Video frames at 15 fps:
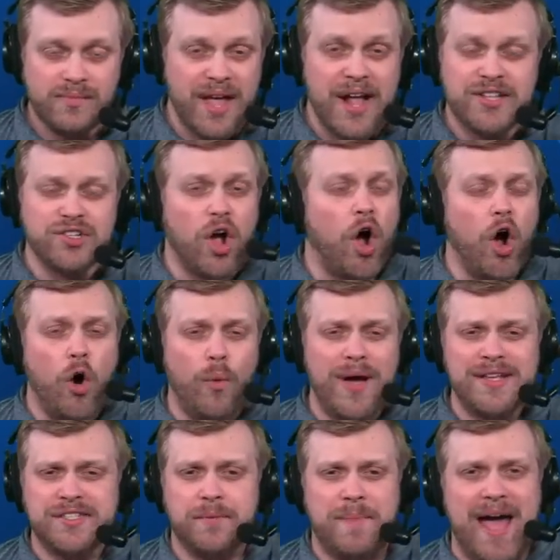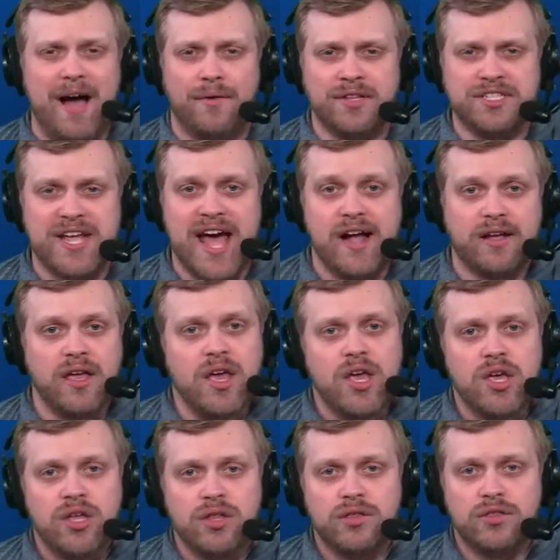it's always a balance act.
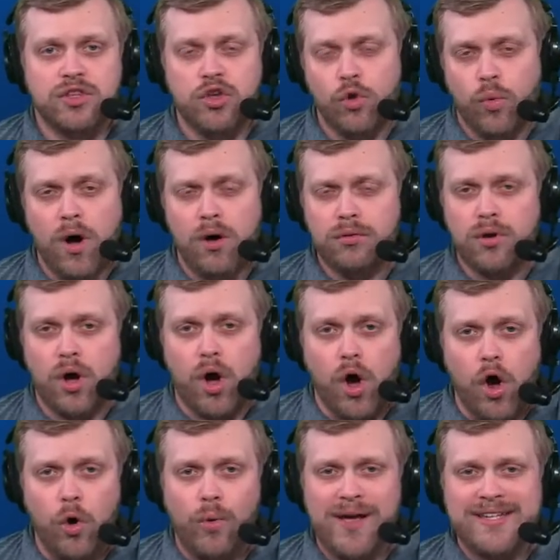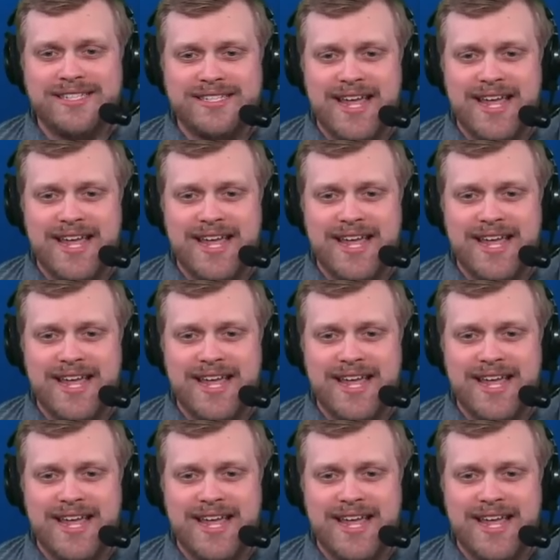You won't always